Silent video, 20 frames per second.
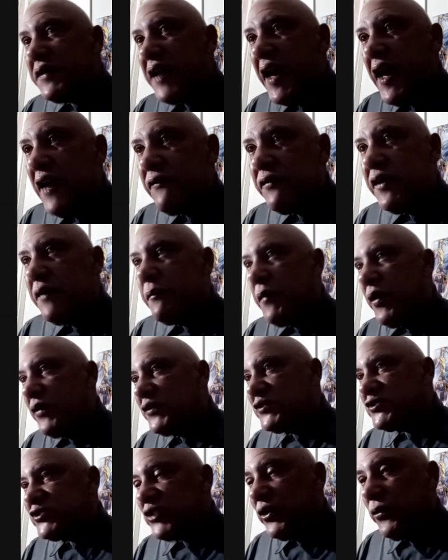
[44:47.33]
to have him on
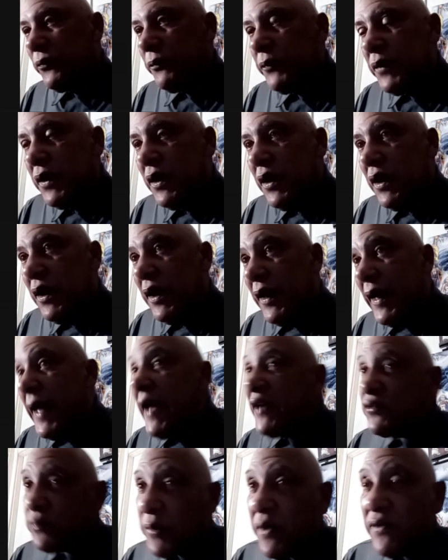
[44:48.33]
the show,
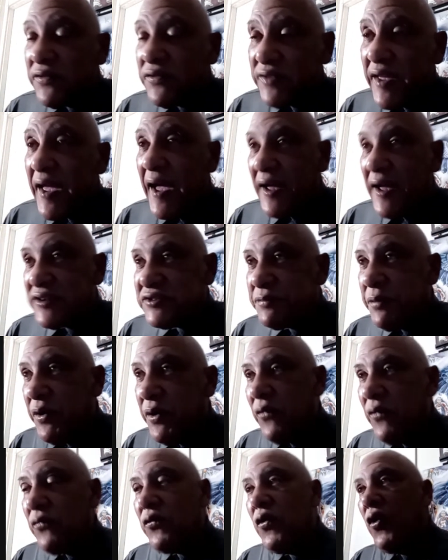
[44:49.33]
as well as Nate
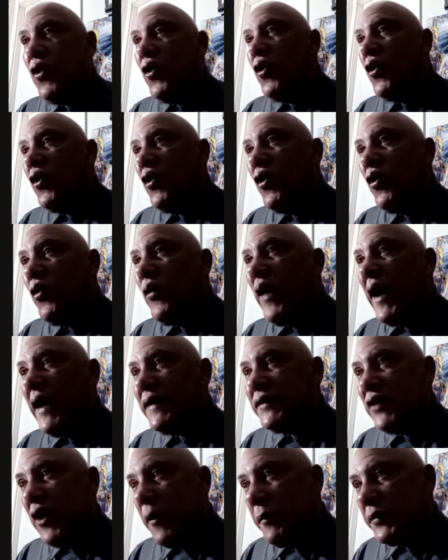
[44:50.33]
Archibald, who I
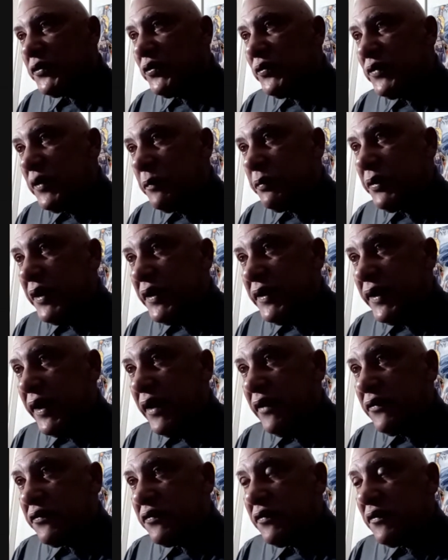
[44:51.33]
had the opportunity of playing
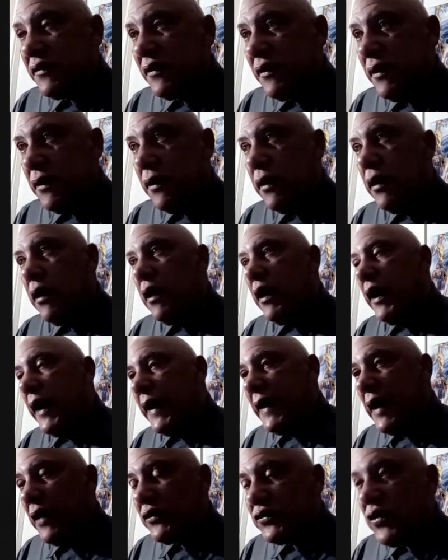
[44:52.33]
against.
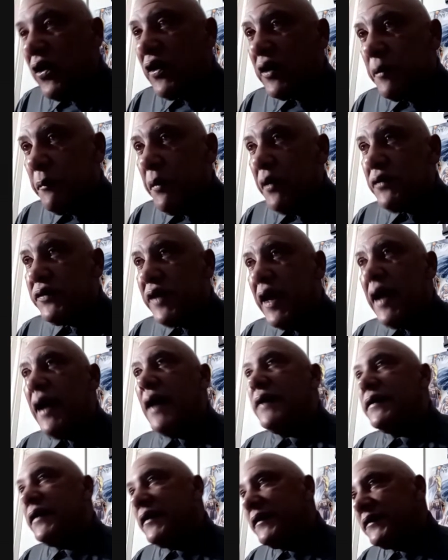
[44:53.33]
And I'll talk about that
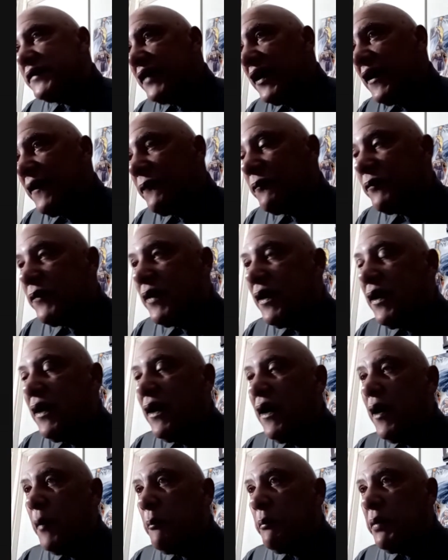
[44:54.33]
another time.
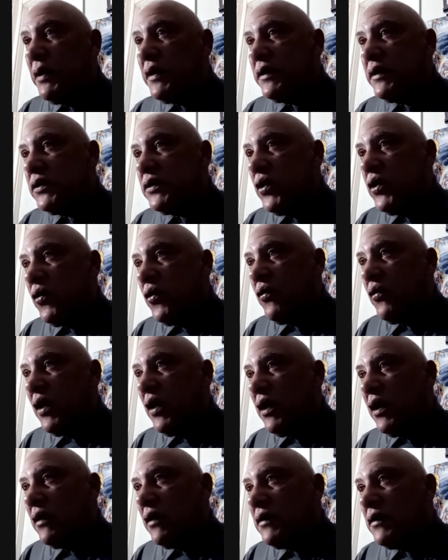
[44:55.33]
But,
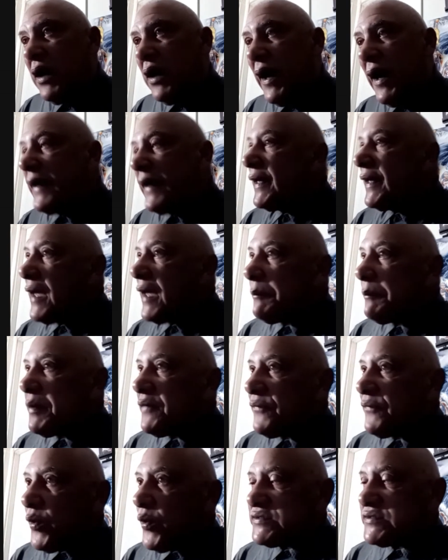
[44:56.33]
again, I've
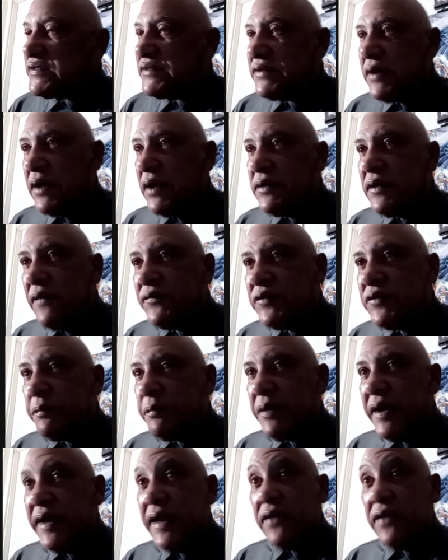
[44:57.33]
been fortunate enough to
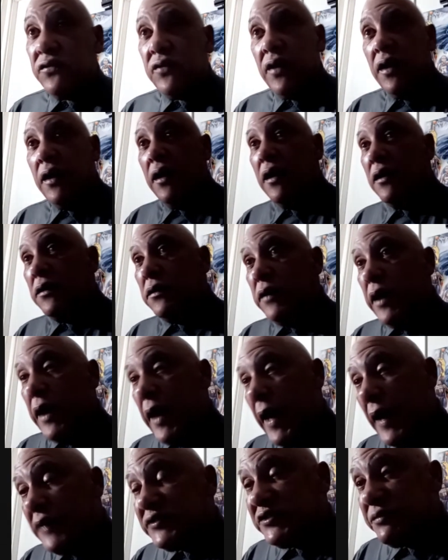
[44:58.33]
play against Nate
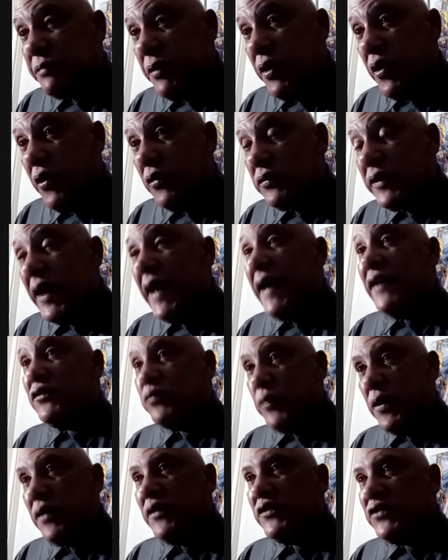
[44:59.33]
Archibald as
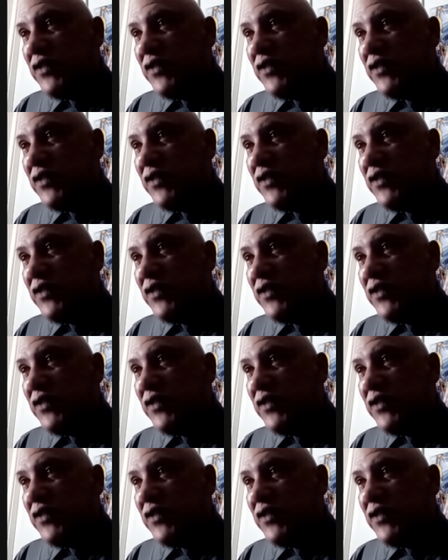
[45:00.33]
well as